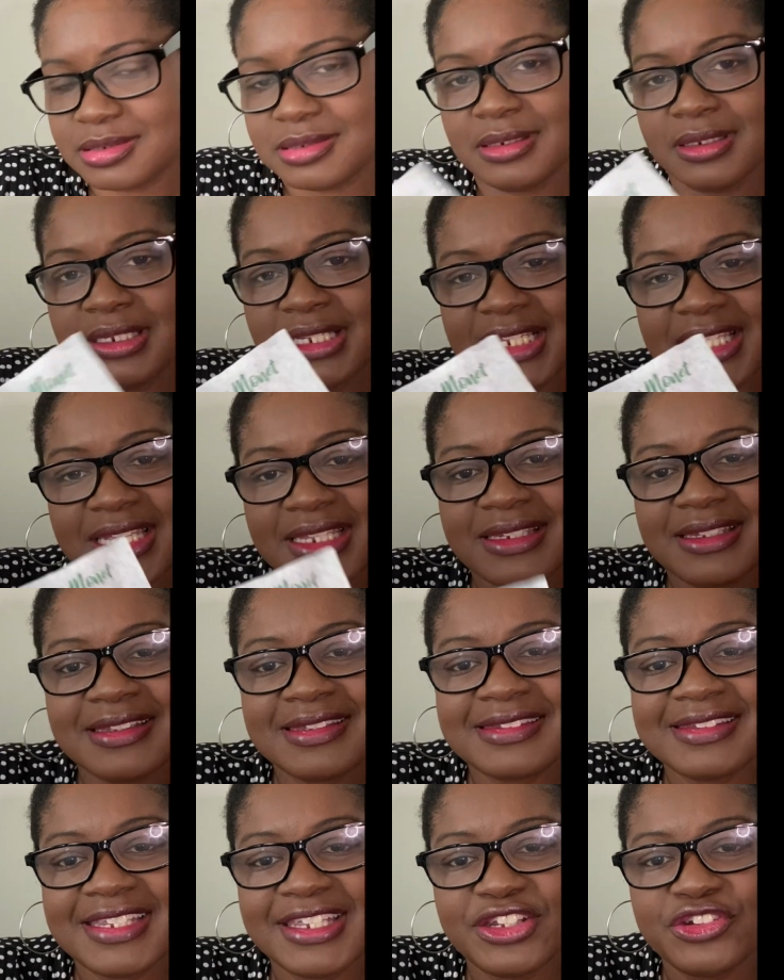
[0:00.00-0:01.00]
Look at
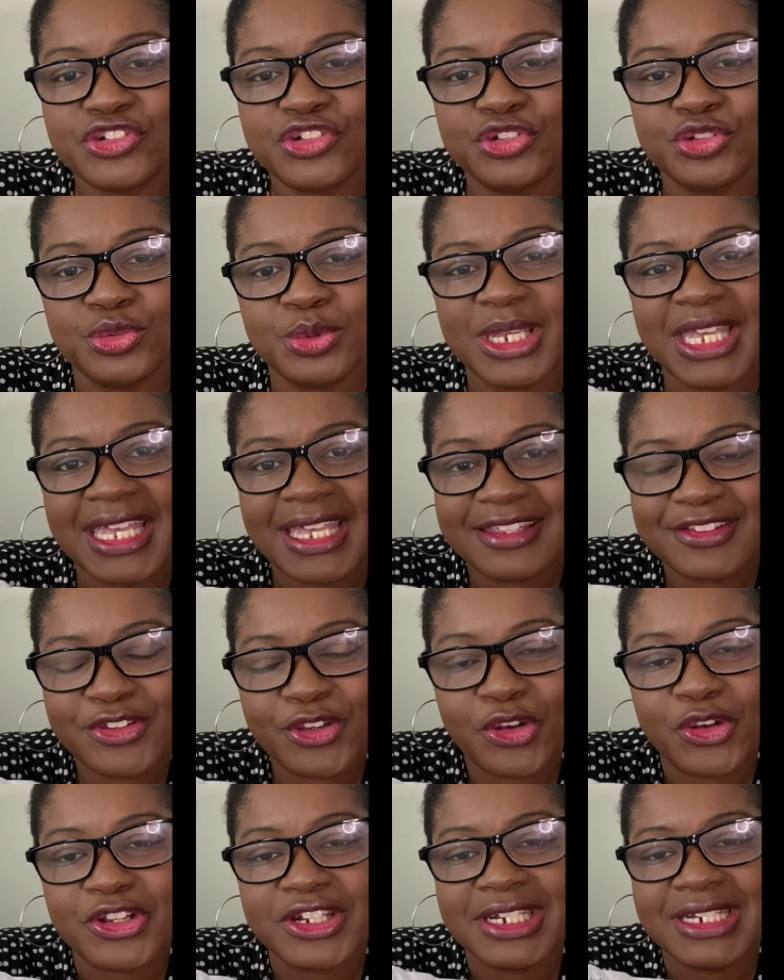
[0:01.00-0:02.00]
this tissue. It has
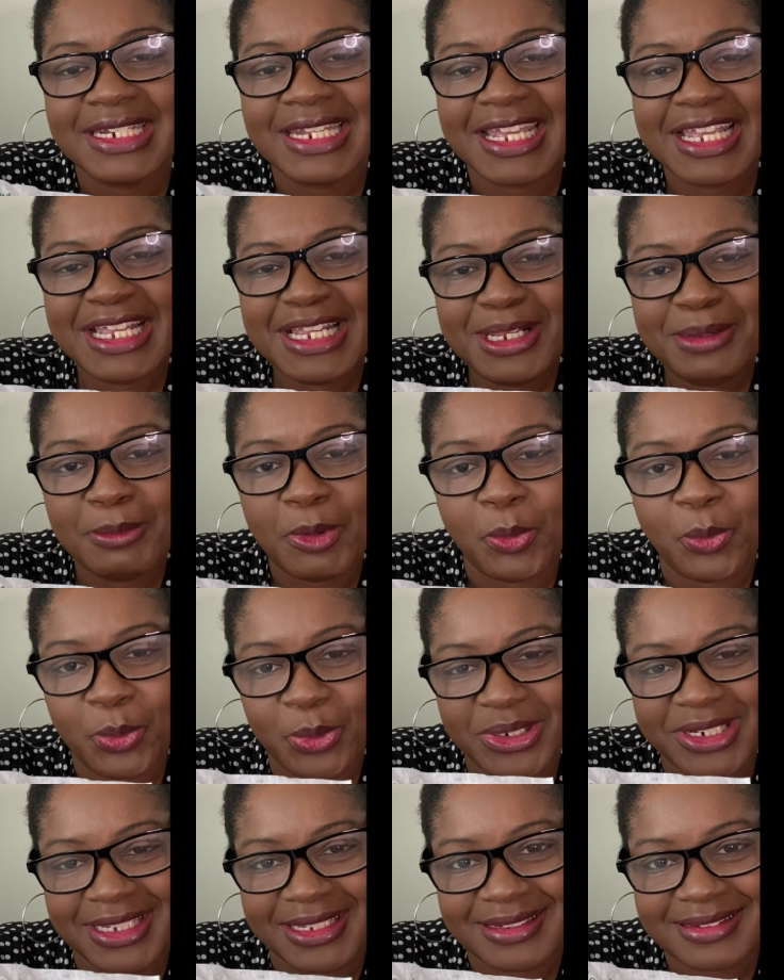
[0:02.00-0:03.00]
her name
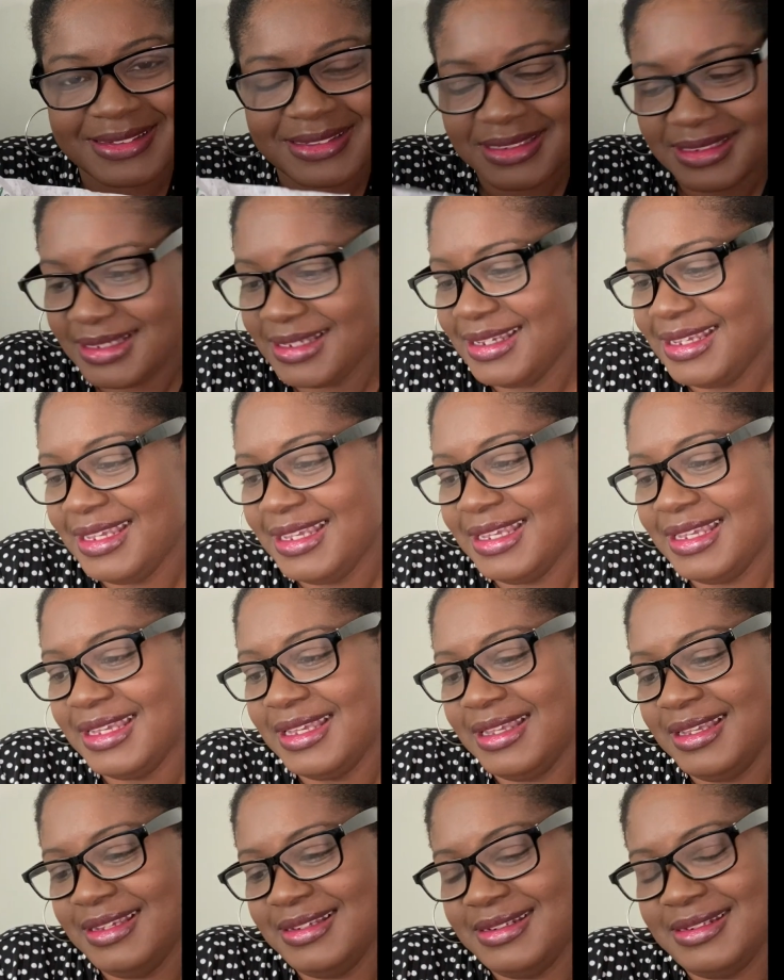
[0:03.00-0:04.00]
on it.
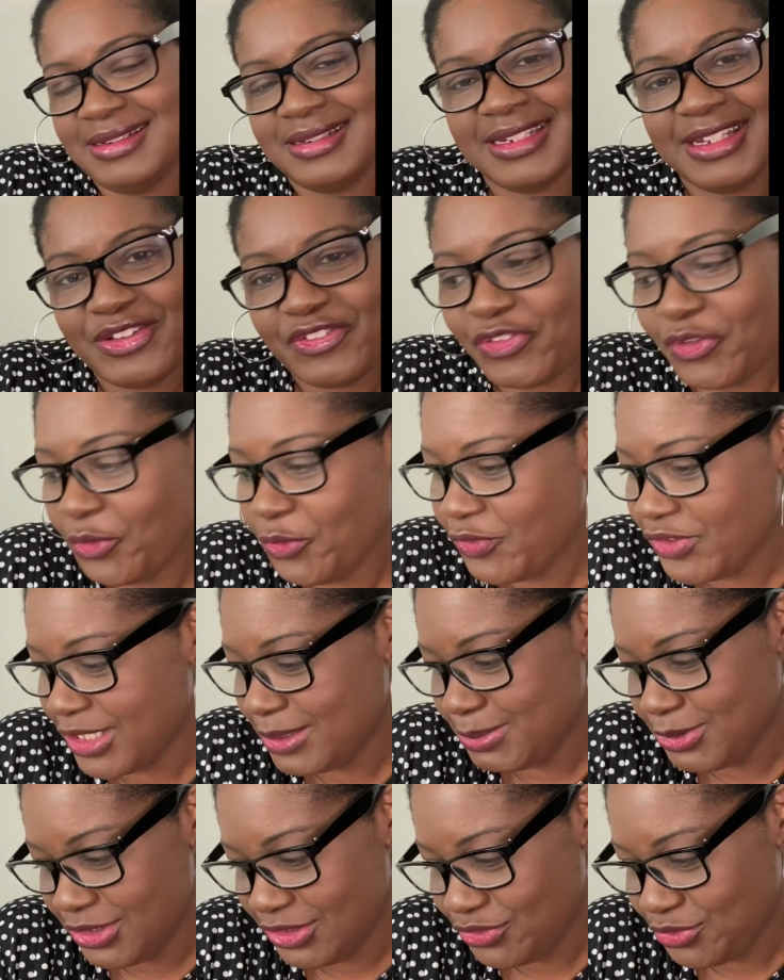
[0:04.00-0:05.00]
She is so
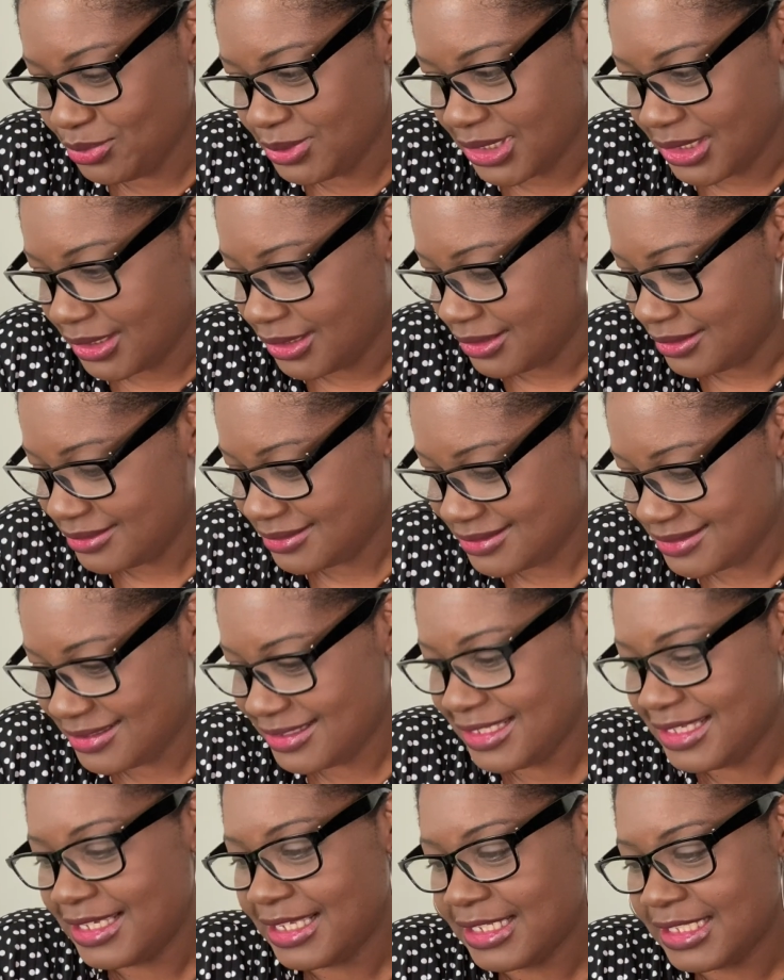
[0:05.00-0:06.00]
fabulous, you guys.
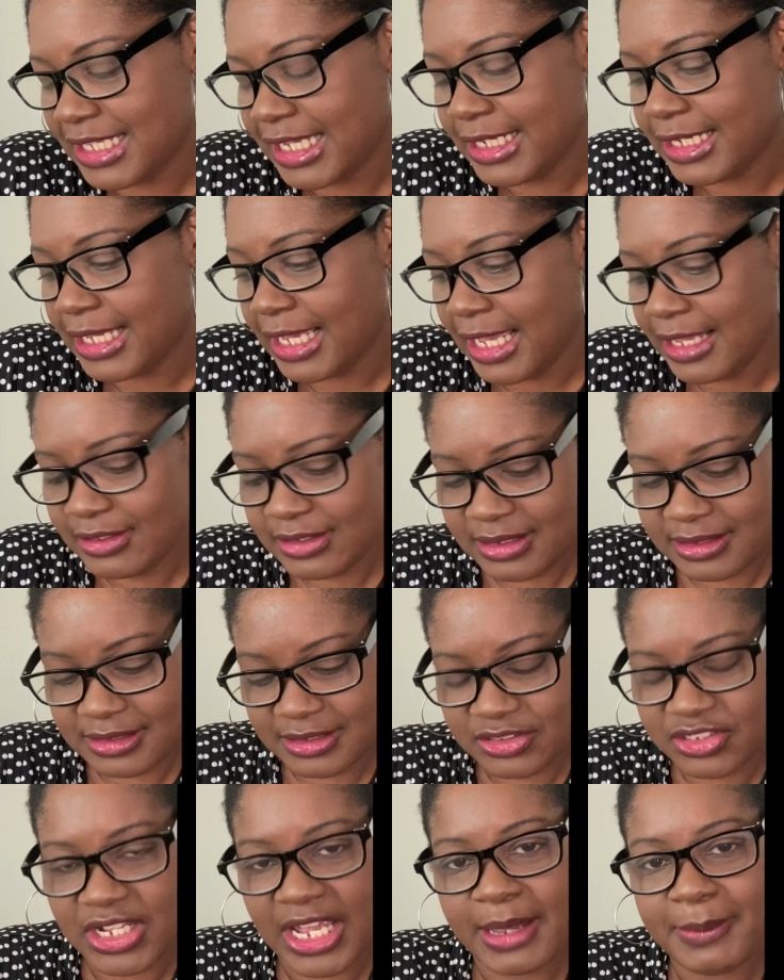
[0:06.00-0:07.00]
Like I,
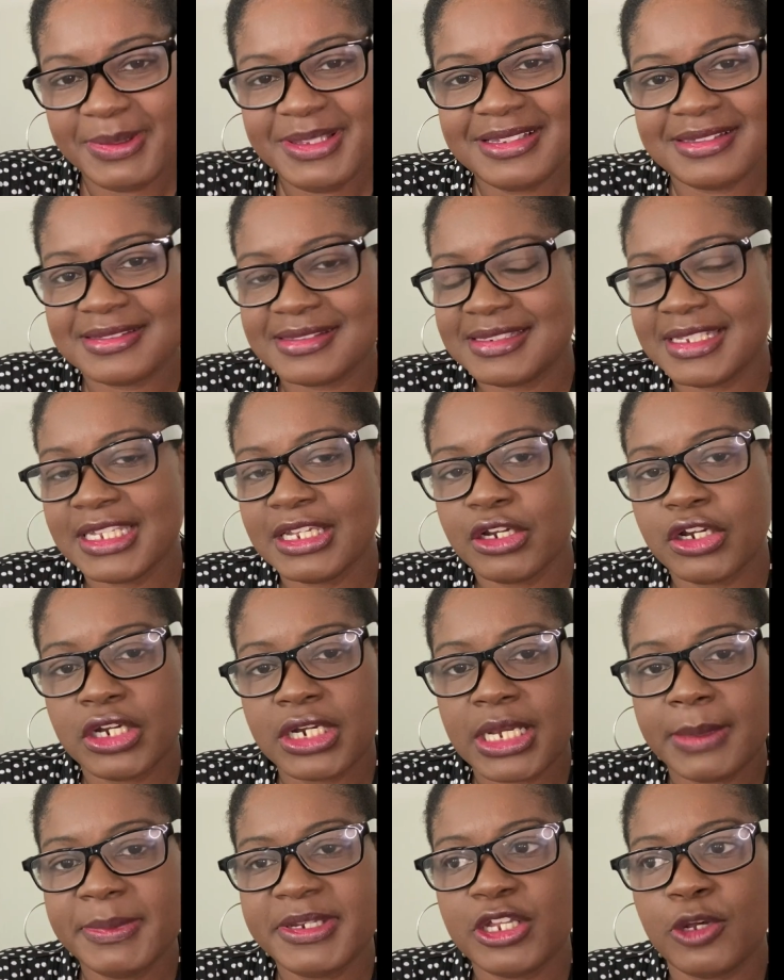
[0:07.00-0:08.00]
I be seeing her
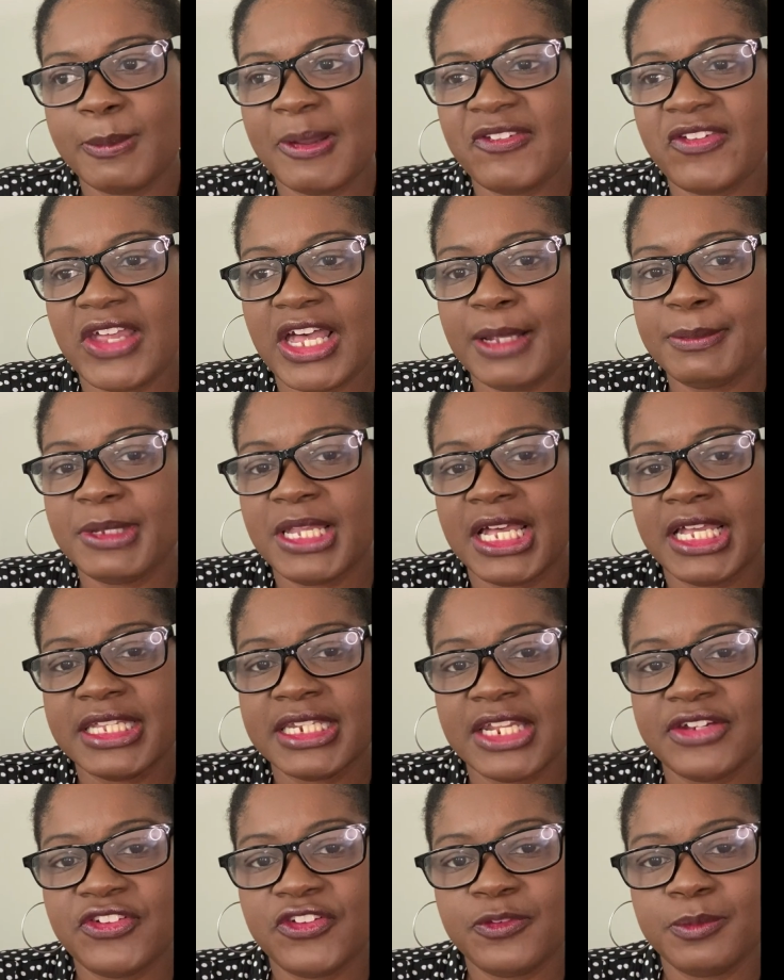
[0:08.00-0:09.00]
coming down my timeline,
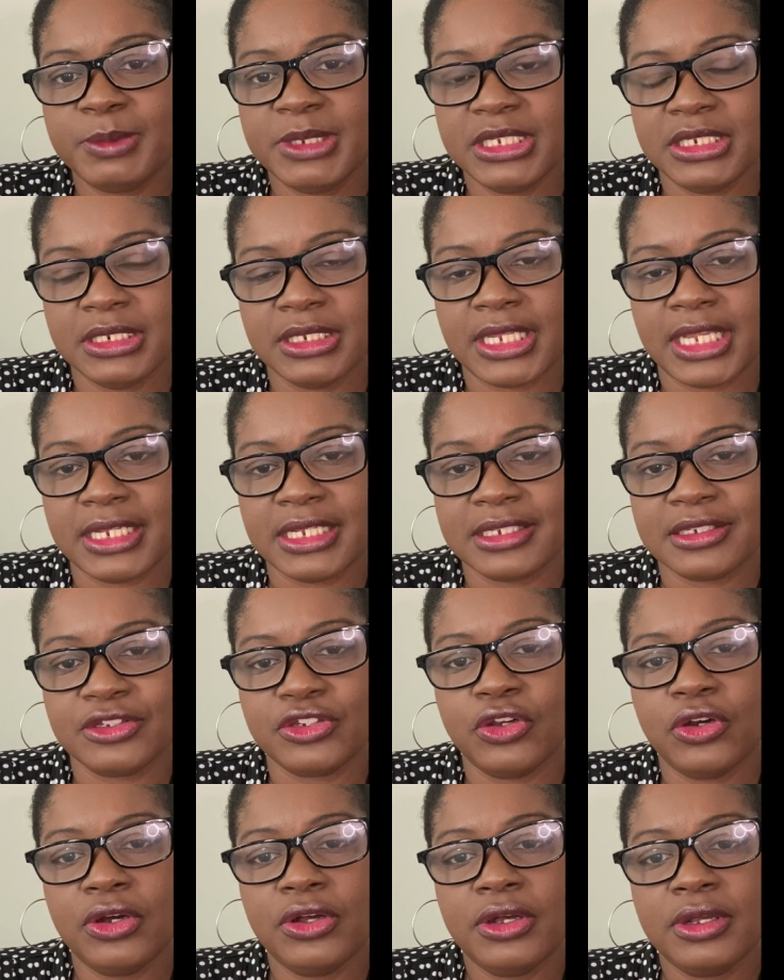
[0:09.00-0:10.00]
and I just be like,
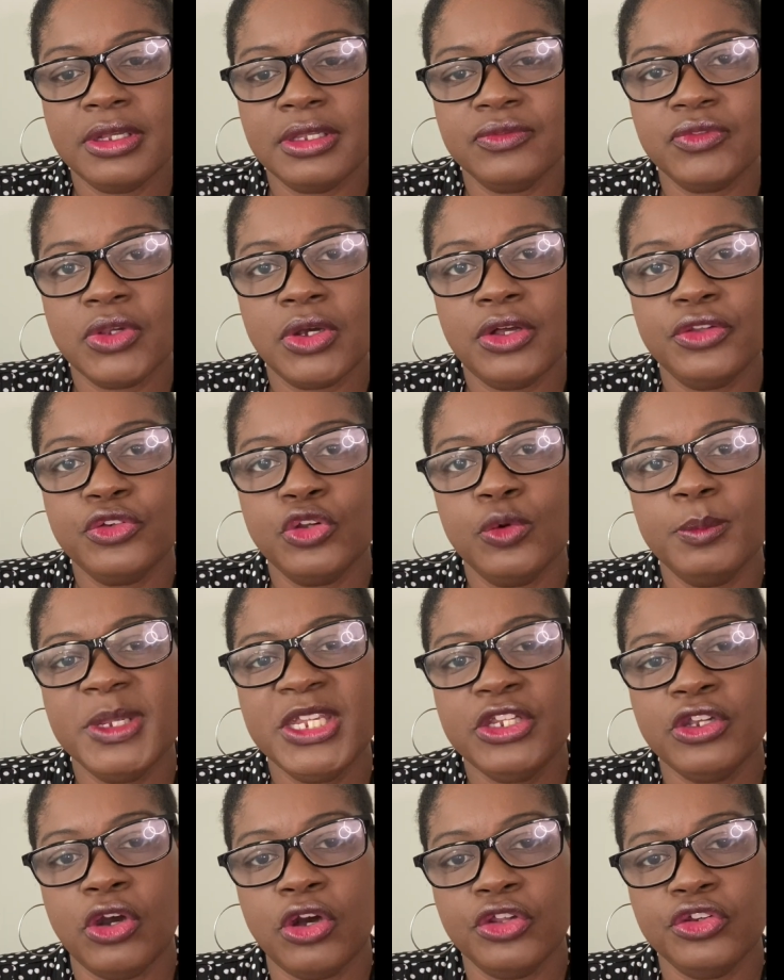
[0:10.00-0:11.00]
y'all. If y'all know me,
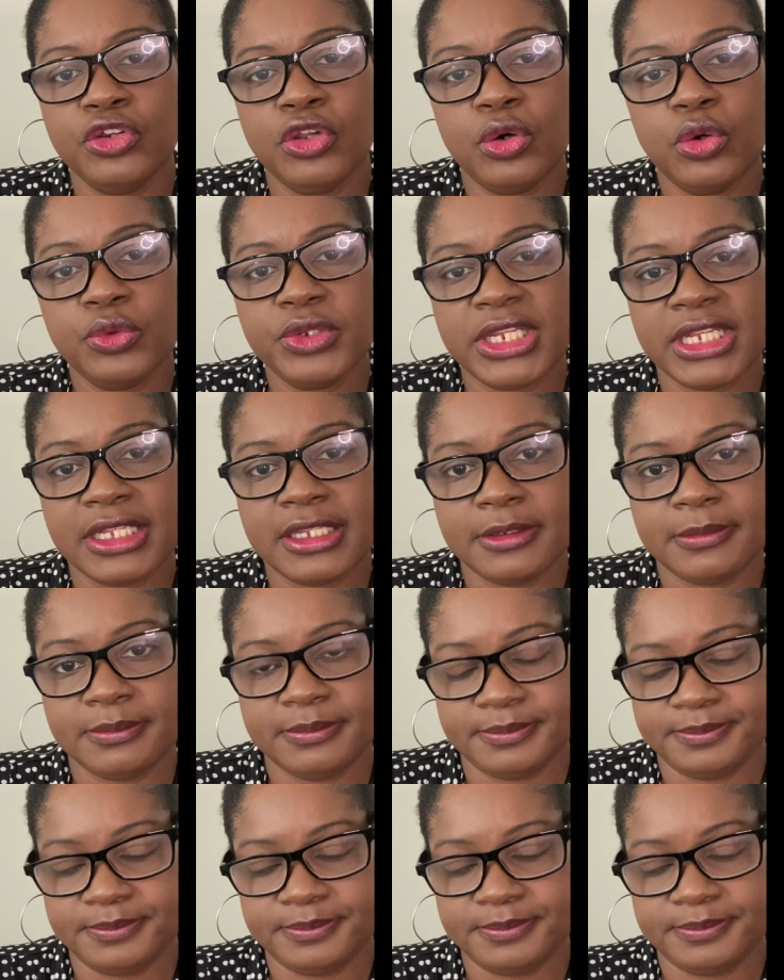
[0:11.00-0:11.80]
y'all know that